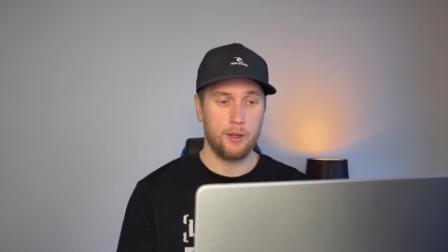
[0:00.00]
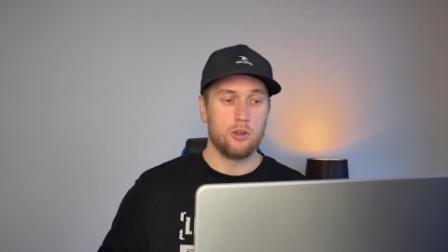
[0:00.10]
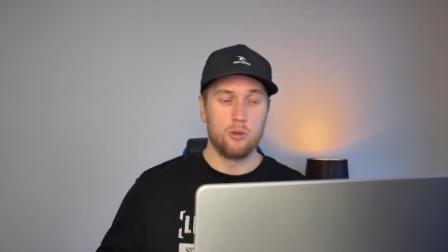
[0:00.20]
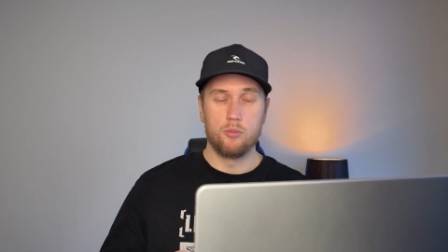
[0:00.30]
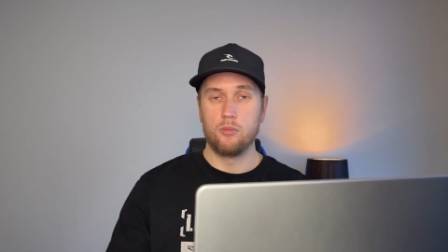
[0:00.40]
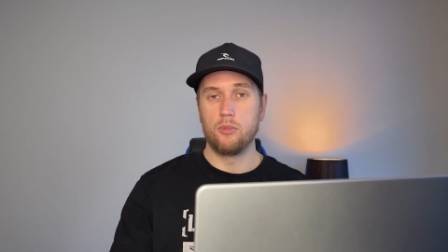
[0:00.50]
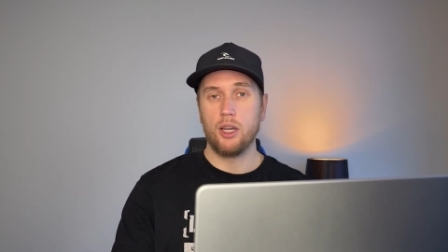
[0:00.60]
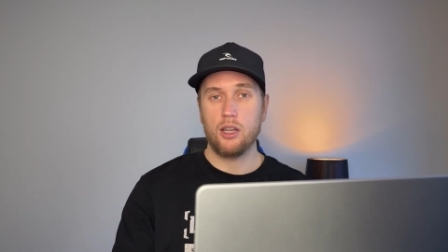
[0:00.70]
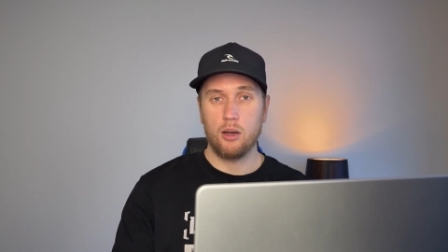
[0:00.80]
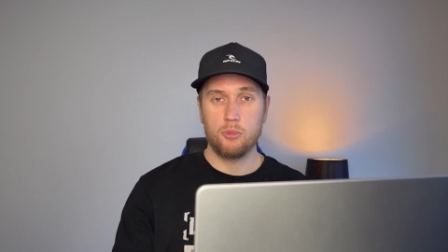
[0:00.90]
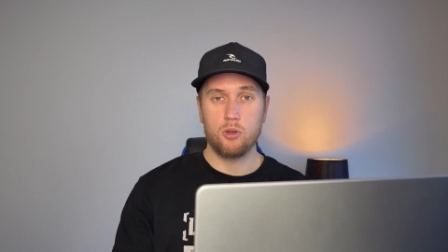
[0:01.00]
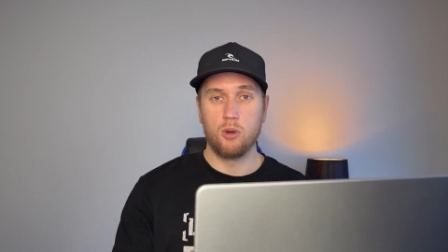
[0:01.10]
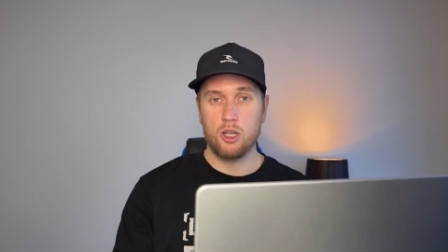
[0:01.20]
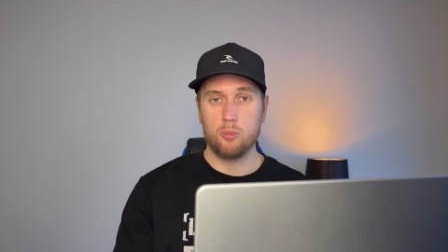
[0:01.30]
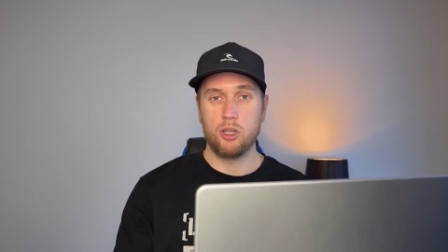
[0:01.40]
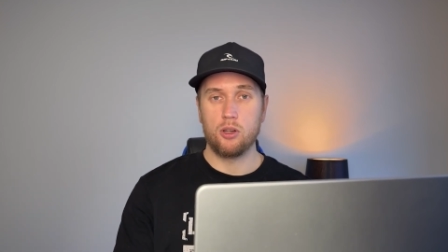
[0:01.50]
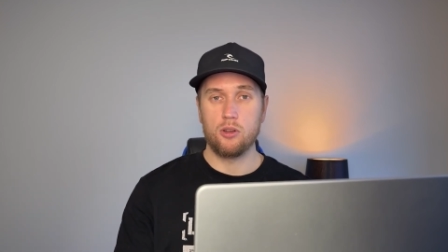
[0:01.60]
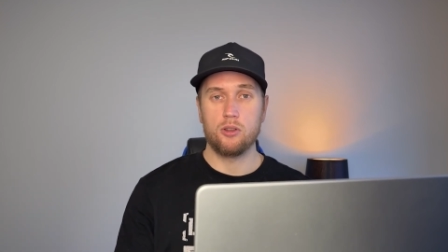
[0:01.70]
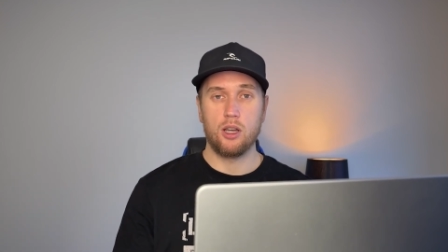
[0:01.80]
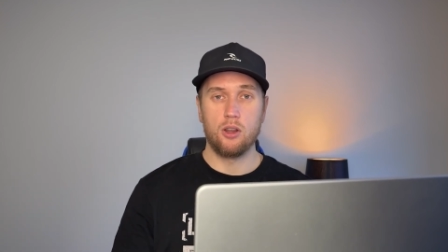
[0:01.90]
So they come to us
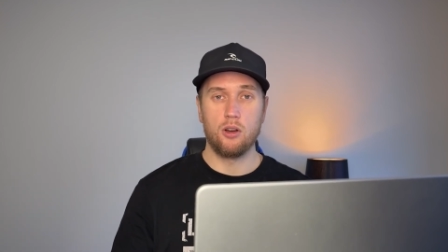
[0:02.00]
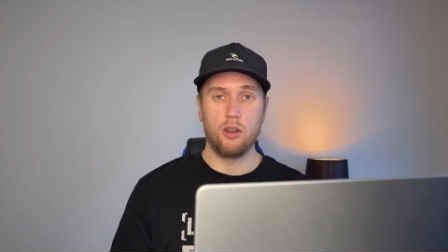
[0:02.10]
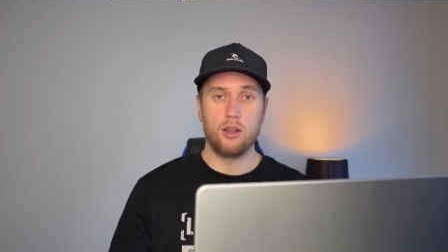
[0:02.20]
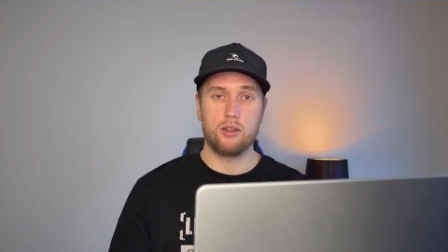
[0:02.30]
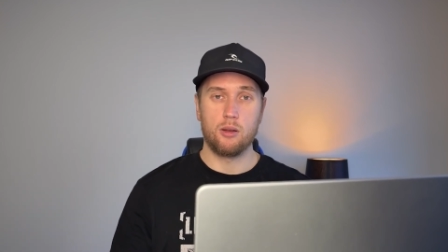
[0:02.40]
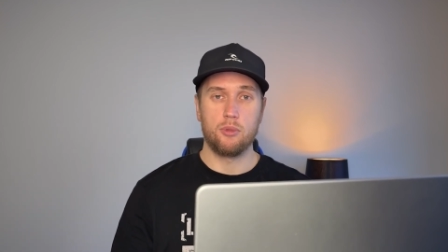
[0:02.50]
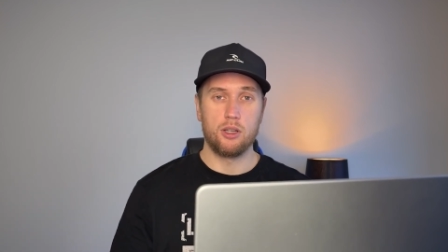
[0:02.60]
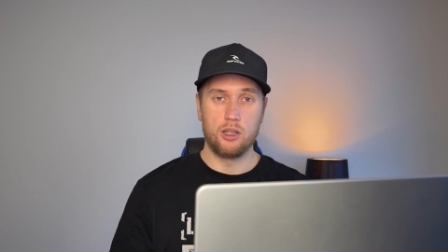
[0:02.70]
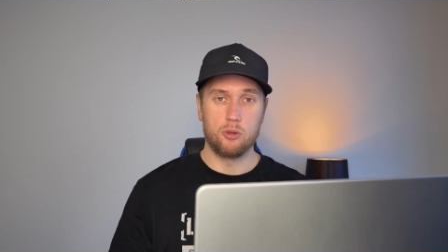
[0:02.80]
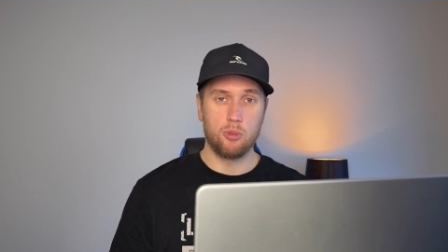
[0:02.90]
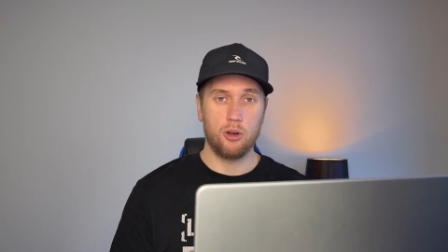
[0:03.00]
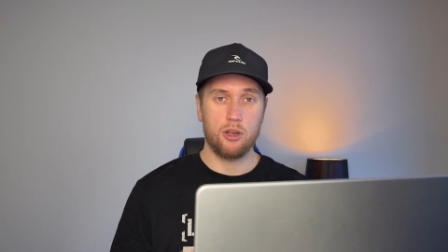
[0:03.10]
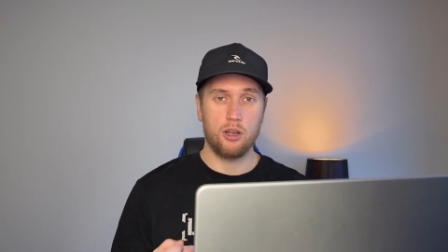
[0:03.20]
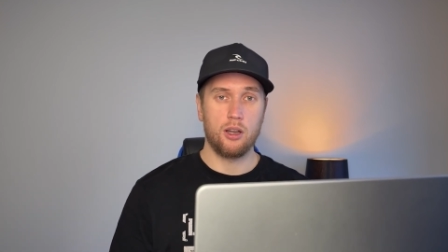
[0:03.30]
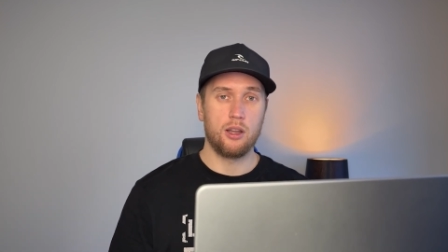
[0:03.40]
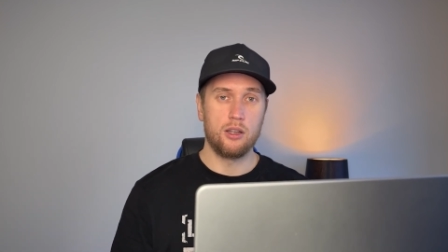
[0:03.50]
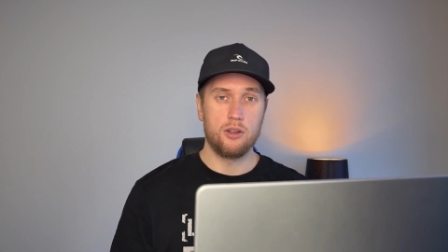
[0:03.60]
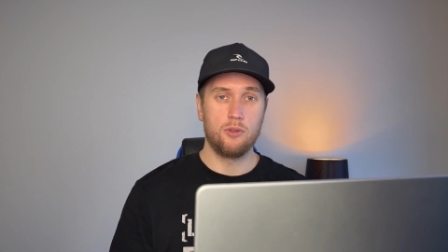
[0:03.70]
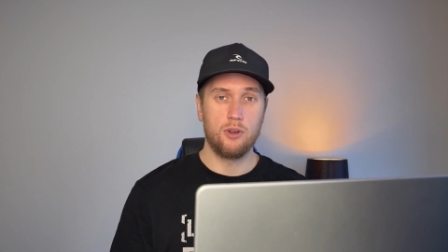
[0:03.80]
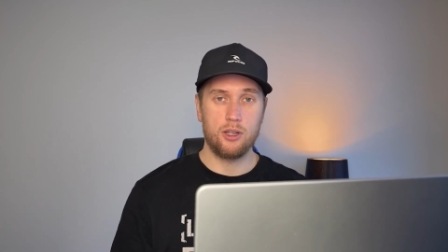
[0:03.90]
because they know that something is broken and
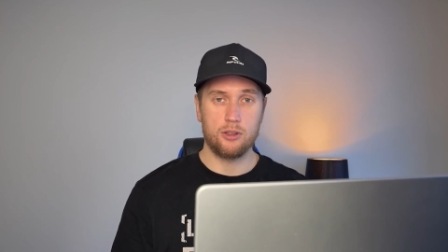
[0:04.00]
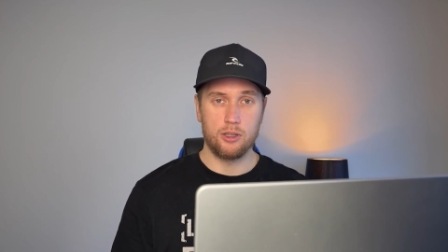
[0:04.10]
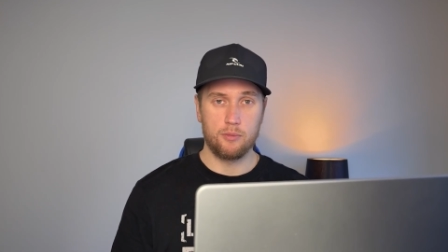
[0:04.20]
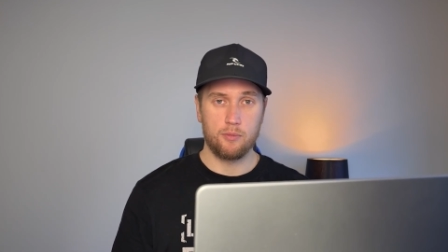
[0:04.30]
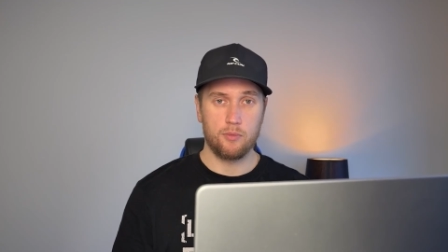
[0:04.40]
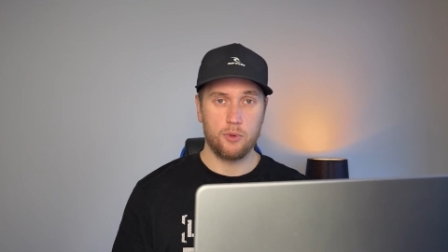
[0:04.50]
needs fixing.